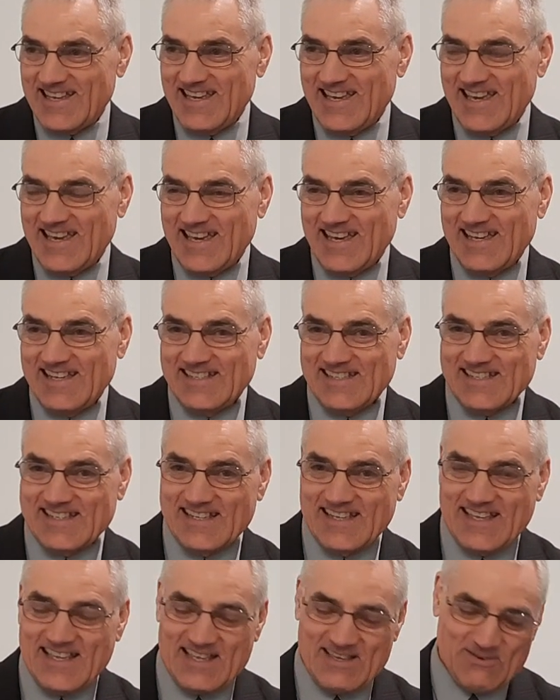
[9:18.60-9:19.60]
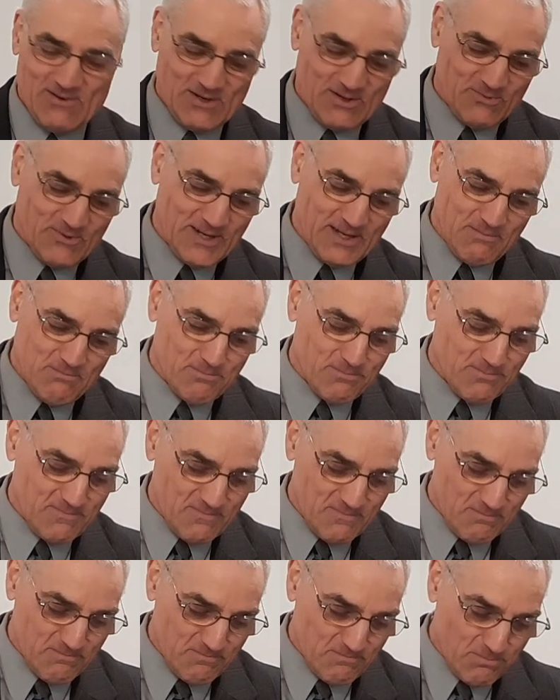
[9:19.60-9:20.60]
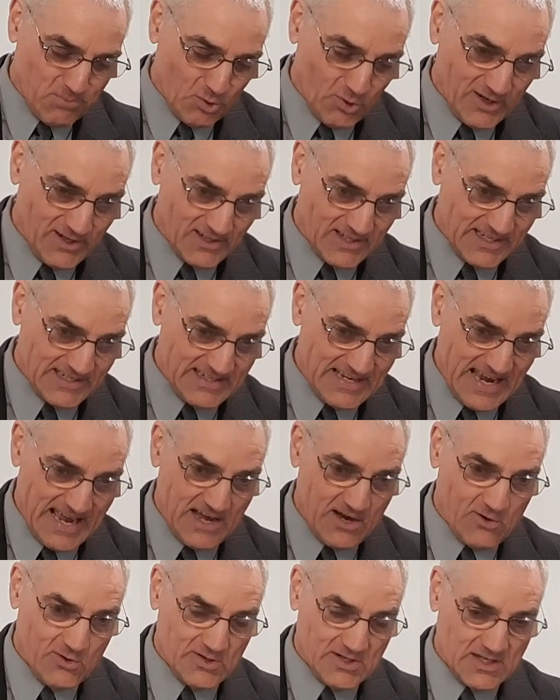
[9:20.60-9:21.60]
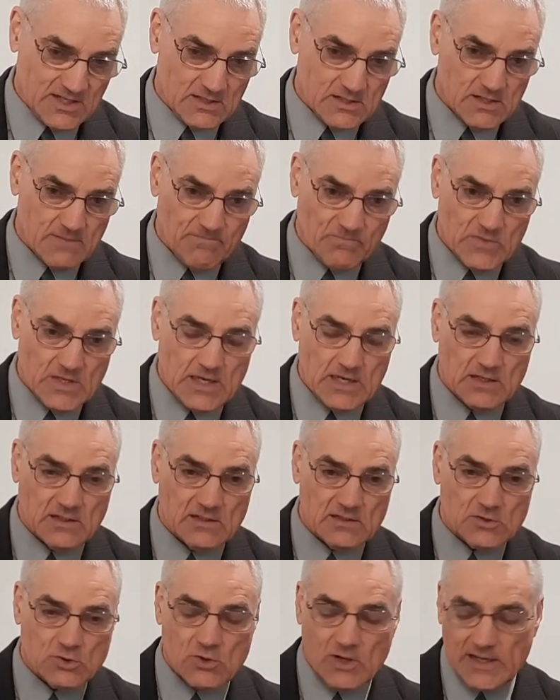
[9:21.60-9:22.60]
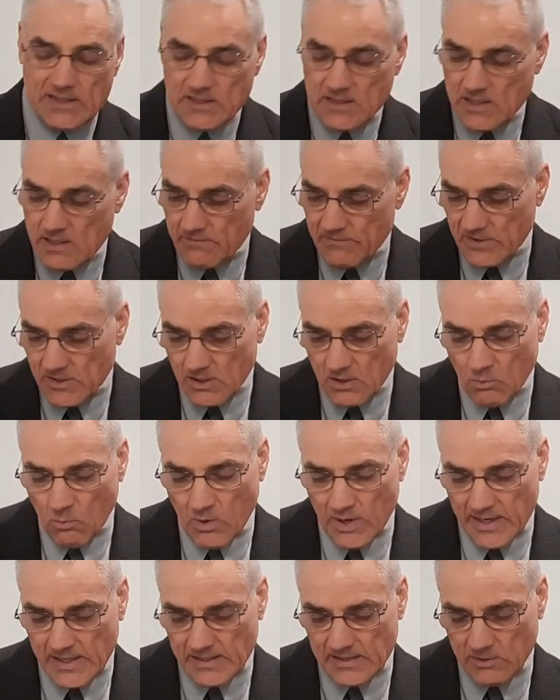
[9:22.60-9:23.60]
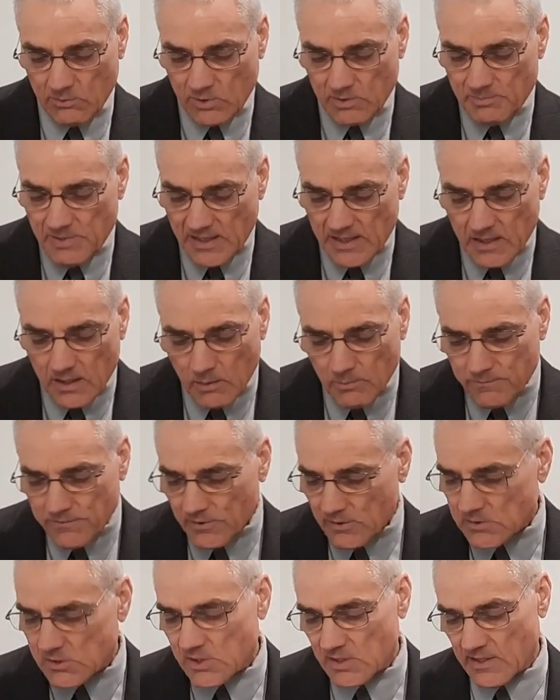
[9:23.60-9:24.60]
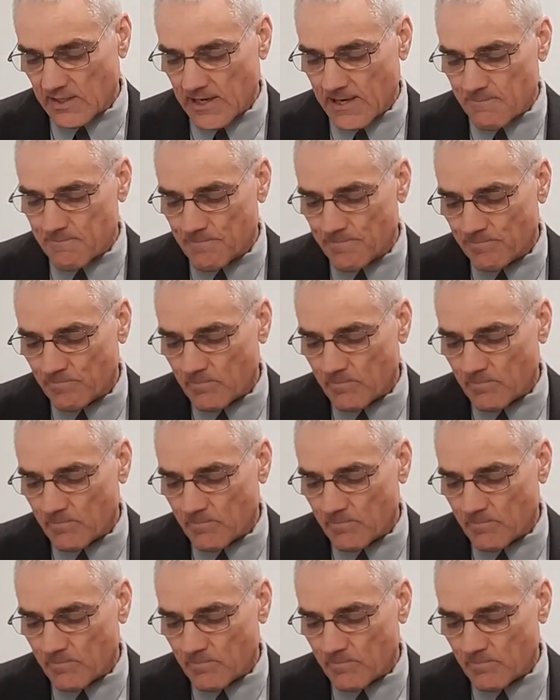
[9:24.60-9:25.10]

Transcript: And we boiled it down and and try to give it in a way that would be helpful to them.